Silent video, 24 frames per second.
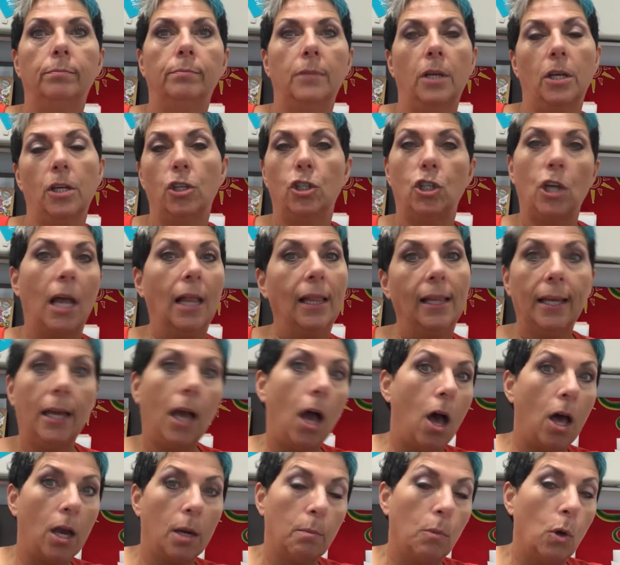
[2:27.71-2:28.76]
Shelley
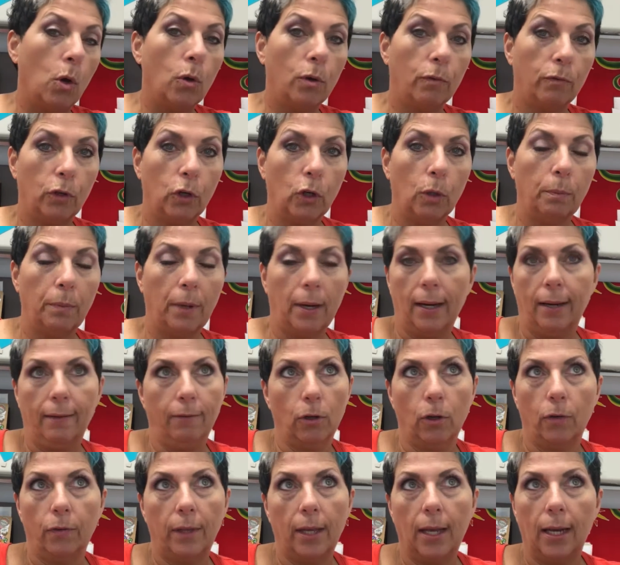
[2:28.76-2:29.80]
Automotive Group? I don't even
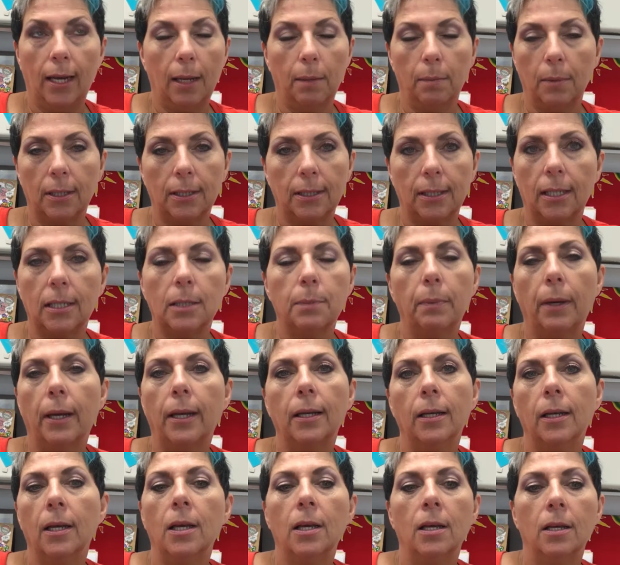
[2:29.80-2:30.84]
know if that name exists,
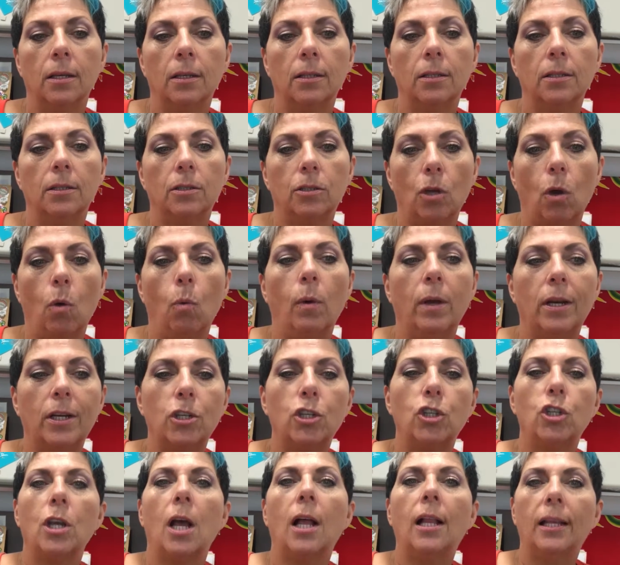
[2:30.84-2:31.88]
but so what
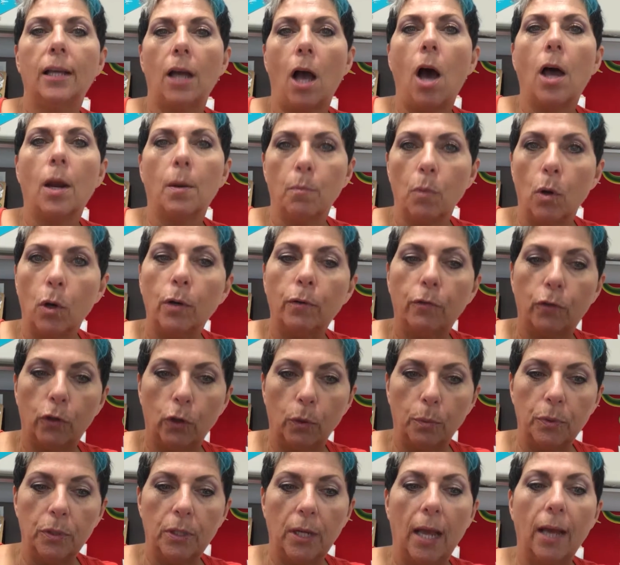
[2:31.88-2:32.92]
does Shelley Automotive
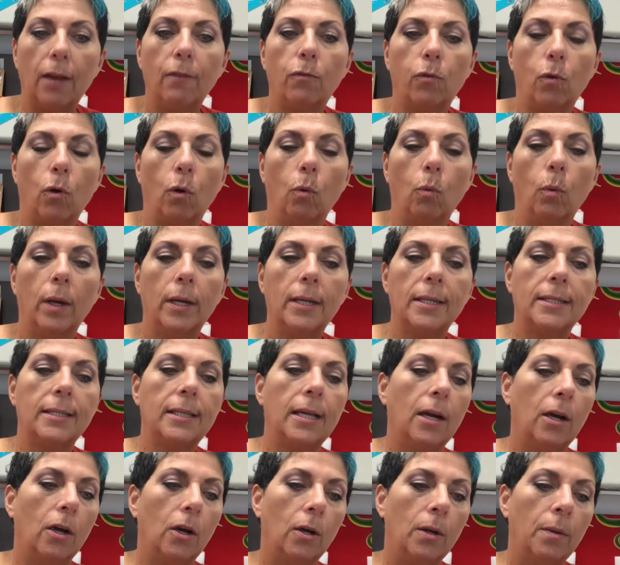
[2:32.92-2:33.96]
Group stand for? What is
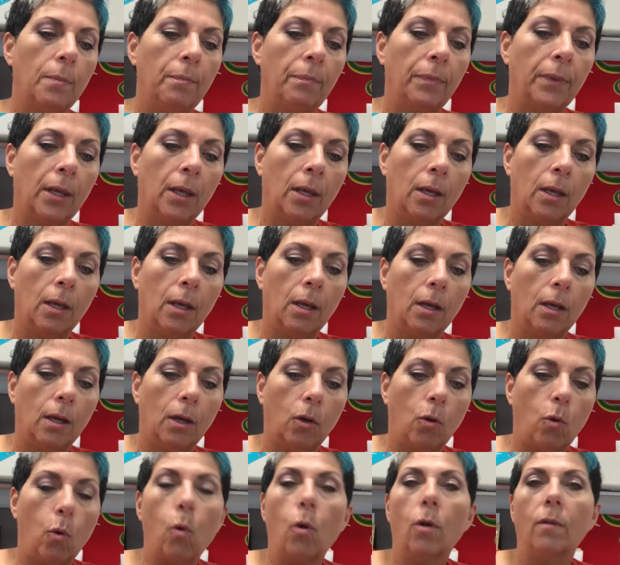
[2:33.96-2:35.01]
their
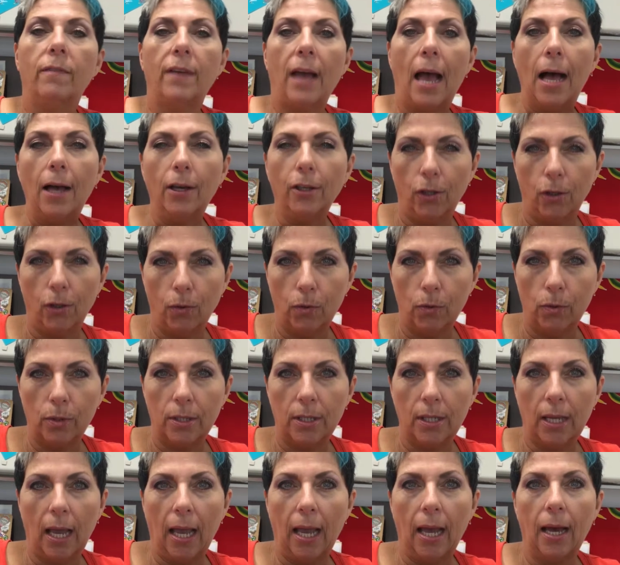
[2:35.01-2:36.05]
core
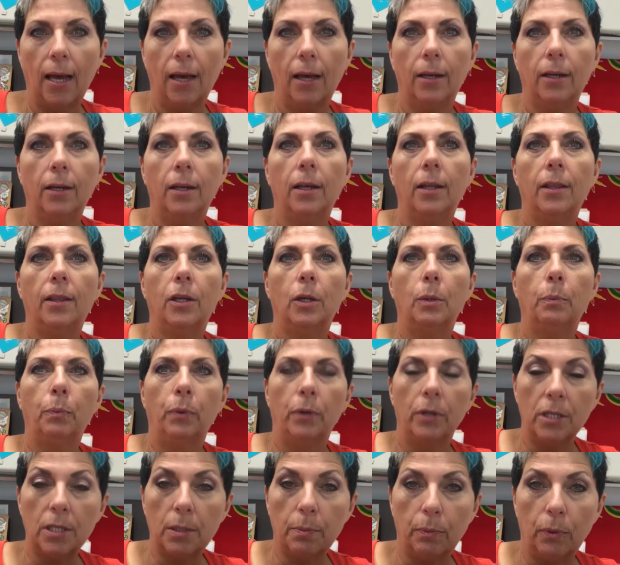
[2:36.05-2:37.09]
values and their
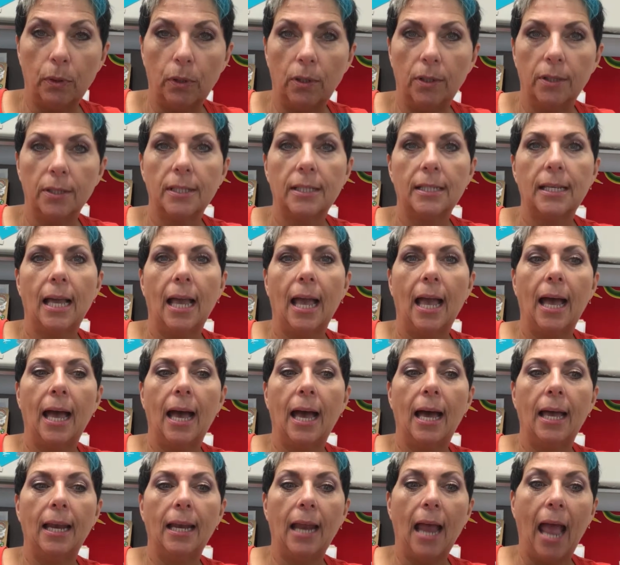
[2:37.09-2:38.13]
principles
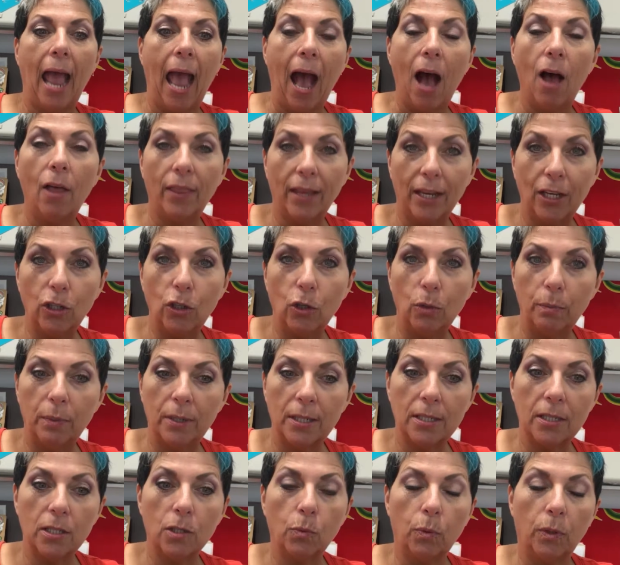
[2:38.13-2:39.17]
and how they do
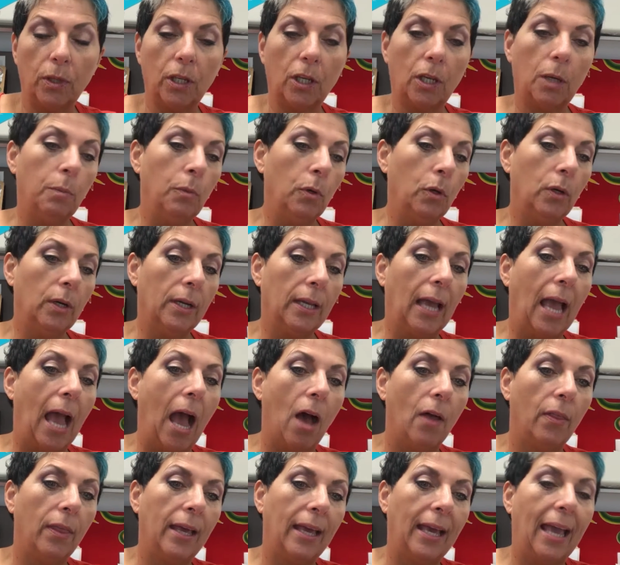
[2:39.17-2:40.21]
business with the community,
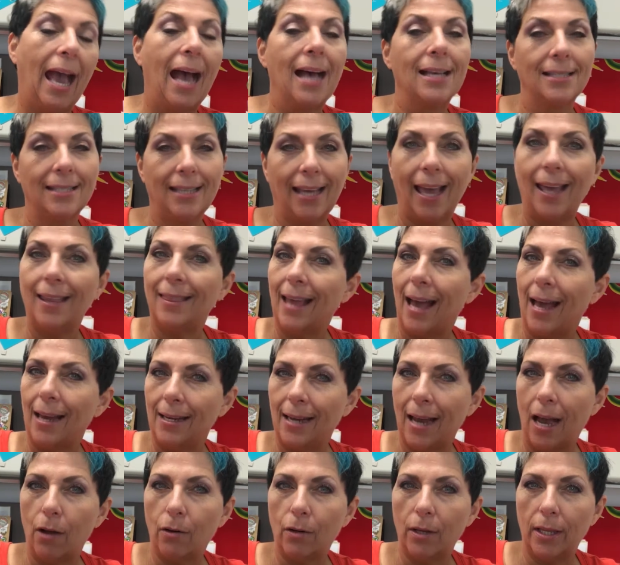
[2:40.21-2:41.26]
how they cascade that
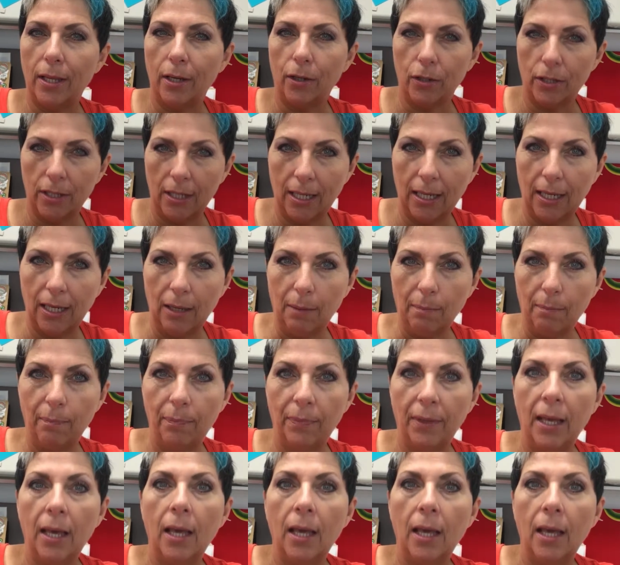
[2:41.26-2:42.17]
down to their team?